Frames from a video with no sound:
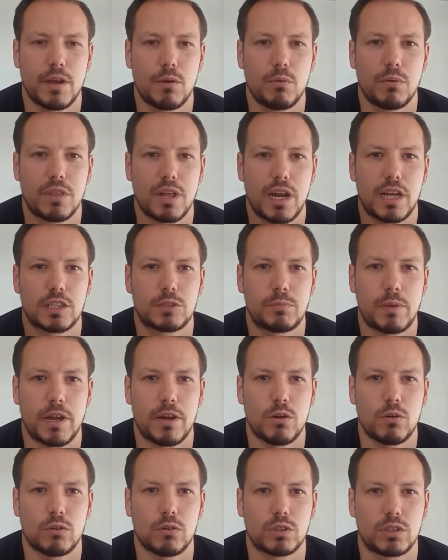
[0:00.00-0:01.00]
the last
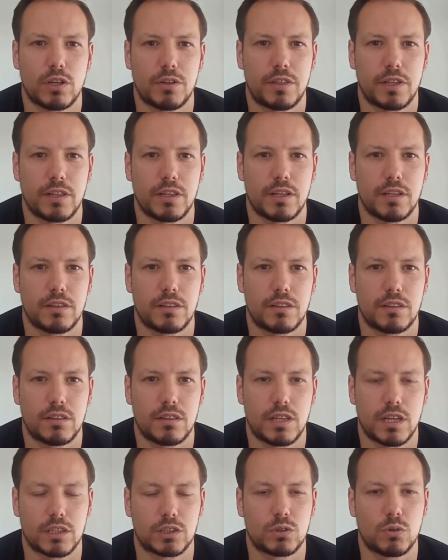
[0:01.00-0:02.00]
band on, so I think
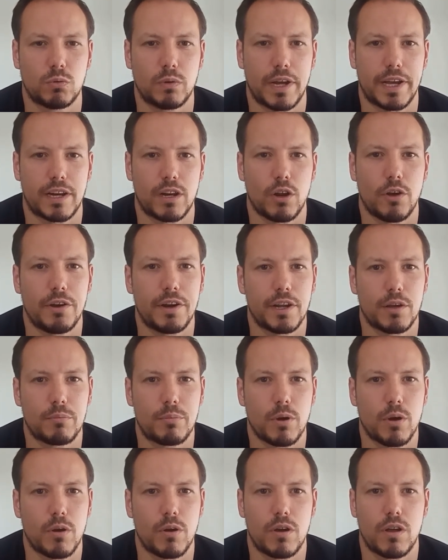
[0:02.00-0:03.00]
that's called headlining.
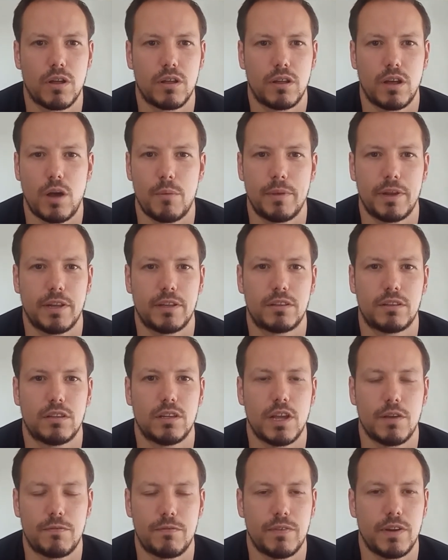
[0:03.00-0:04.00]
But I mean,
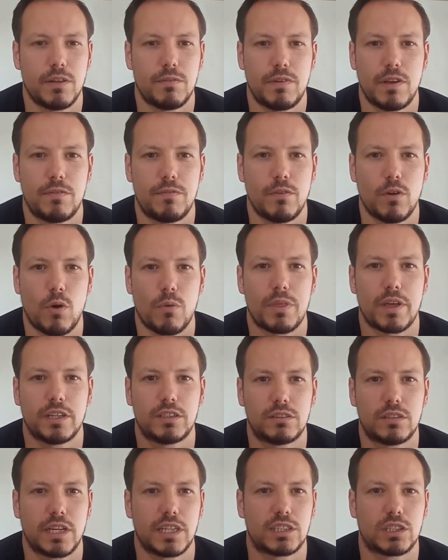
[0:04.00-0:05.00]
if not,
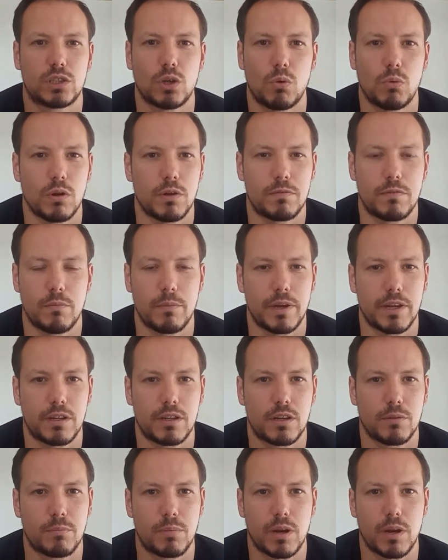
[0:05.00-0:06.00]
they stole it for me
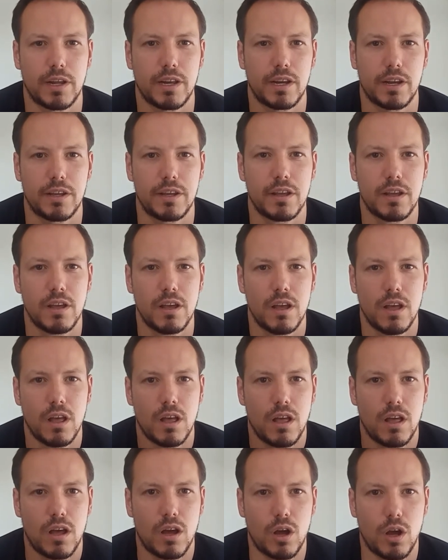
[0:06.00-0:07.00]
completely.
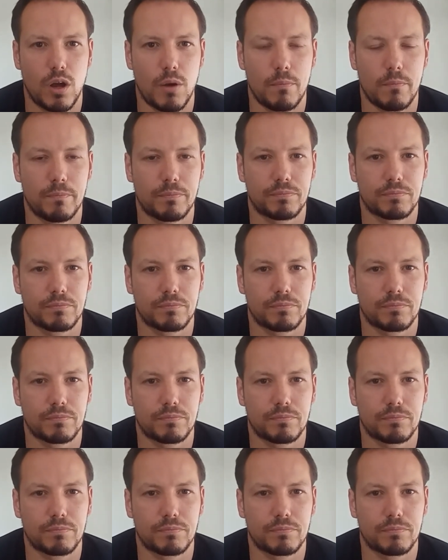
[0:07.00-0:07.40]
I